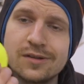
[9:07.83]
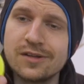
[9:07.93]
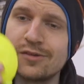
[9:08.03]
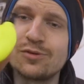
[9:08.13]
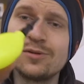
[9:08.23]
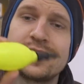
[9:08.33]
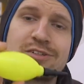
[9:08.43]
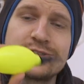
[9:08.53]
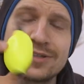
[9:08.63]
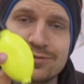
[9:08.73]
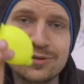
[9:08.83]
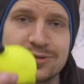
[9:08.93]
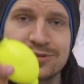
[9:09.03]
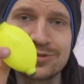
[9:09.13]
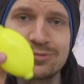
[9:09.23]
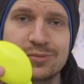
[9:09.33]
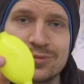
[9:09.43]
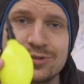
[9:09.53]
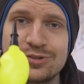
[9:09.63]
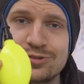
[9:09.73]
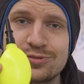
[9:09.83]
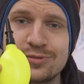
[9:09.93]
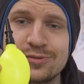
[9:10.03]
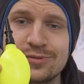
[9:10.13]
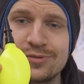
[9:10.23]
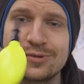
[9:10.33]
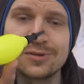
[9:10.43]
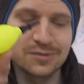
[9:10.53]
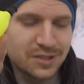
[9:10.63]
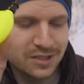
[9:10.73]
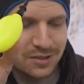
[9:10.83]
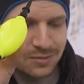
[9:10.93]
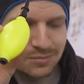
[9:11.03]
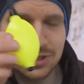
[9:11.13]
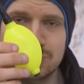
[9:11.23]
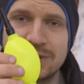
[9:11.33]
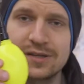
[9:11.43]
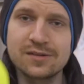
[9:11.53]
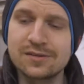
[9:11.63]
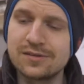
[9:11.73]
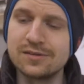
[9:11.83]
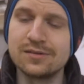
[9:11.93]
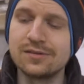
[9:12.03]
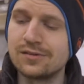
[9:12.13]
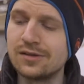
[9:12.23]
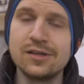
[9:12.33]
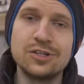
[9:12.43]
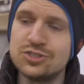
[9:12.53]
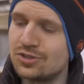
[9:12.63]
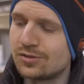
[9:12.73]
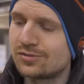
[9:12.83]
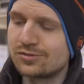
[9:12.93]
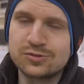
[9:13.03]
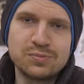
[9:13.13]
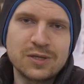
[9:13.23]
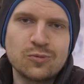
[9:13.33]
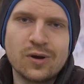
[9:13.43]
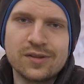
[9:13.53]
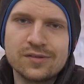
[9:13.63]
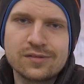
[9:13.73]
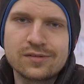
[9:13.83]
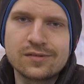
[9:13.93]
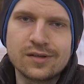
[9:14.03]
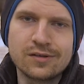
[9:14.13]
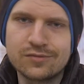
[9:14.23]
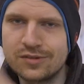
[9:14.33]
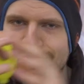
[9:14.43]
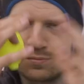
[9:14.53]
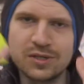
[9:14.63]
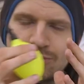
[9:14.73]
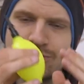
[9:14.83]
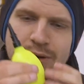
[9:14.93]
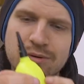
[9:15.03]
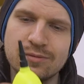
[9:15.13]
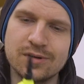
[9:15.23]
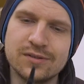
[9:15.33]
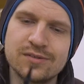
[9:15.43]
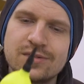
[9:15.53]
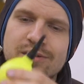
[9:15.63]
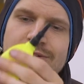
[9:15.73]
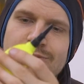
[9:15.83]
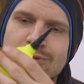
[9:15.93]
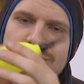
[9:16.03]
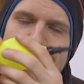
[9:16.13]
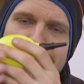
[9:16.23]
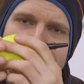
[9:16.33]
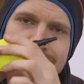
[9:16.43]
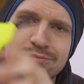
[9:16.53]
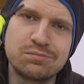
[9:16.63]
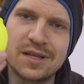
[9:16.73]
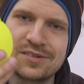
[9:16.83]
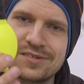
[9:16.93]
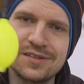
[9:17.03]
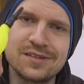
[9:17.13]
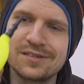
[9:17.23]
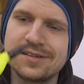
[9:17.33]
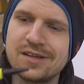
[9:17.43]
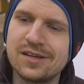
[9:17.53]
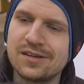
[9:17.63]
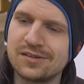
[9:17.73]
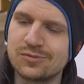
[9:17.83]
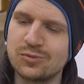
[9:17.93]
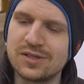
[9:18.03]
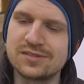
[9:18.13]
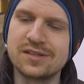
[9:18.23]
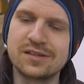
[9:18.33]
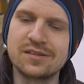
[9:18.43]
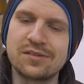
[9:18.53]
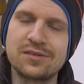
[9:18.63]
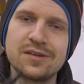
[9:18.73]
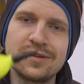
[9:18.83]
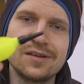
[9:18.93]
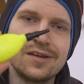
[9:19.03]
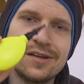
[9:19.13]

And I found this one more useful, well, much better than the Giotto's big ones. They have these big rubber ones, and this one's like plastic and it weighs like nothing.